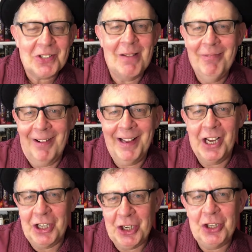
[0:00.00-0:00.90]
So I'm
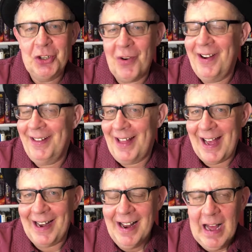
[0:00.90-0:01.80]
really enjoying
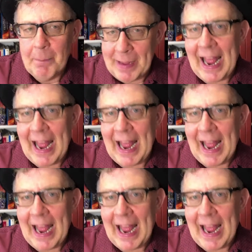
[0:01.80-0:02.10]
that.